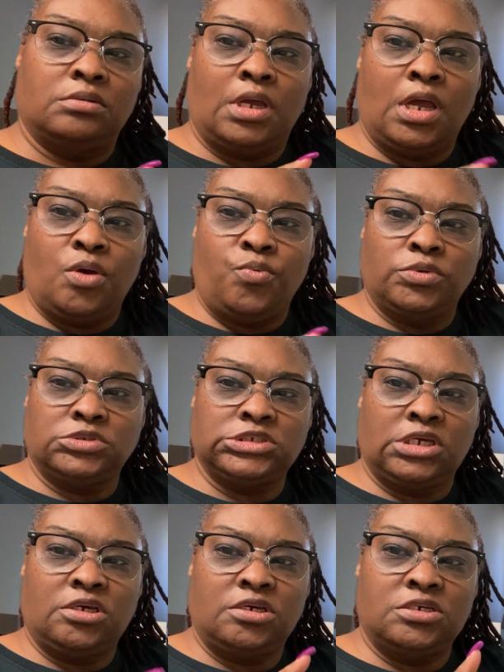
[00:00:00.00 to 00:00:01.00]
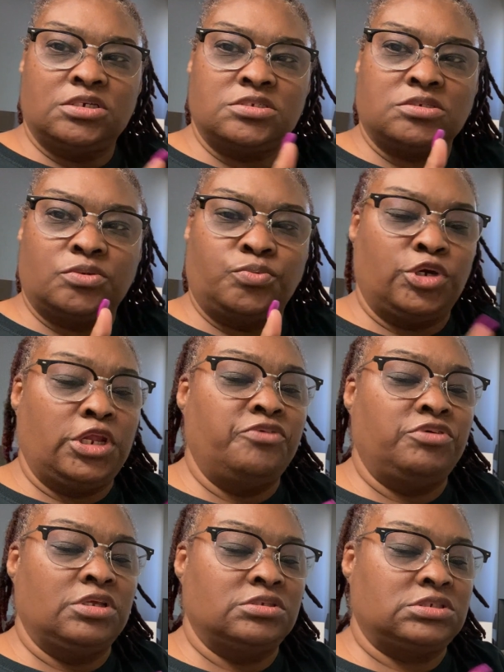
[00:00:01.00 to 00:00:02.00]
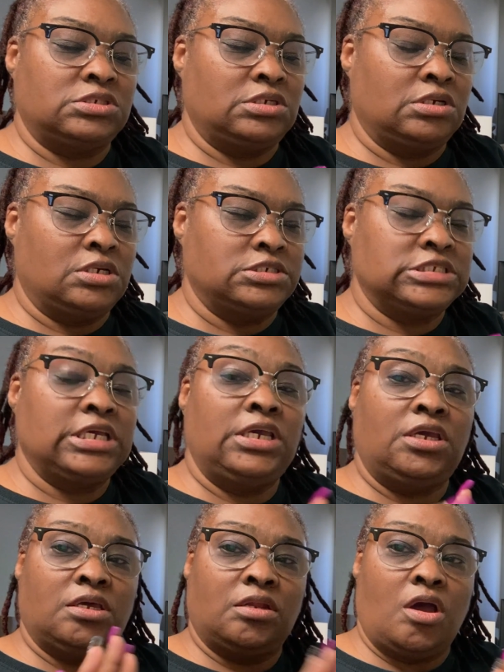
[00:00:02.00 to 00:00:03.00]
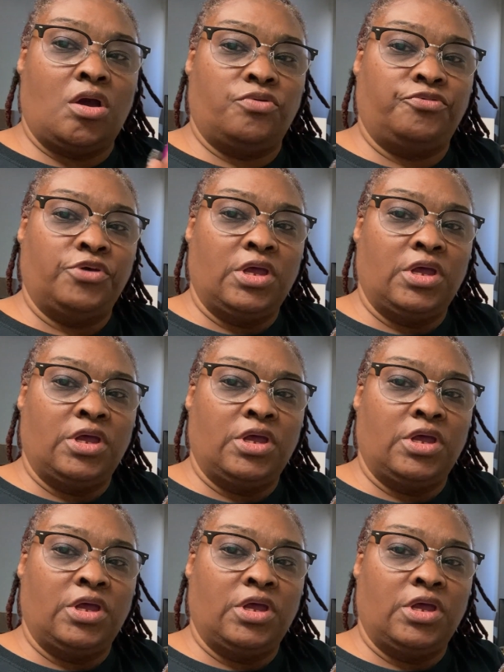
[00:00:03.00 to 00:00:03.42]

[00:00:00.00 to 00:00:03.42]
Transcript: I don't want to say husk, whatever it is, skin off,